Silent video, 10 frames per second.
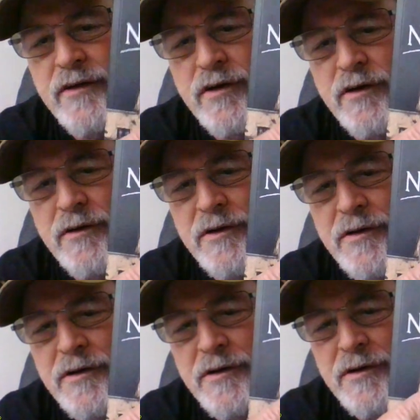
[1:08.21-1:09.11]
little
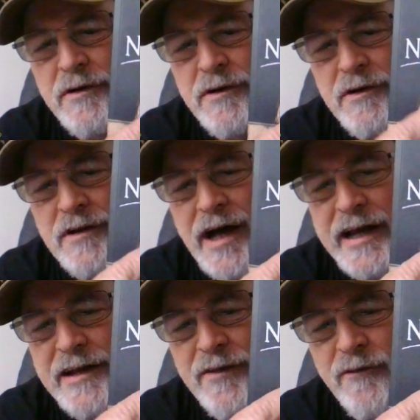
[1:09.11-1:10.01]

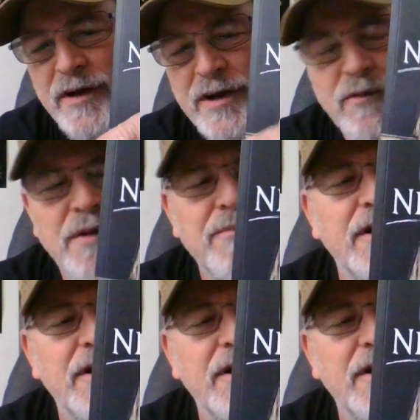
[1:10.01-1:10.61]
light in the window up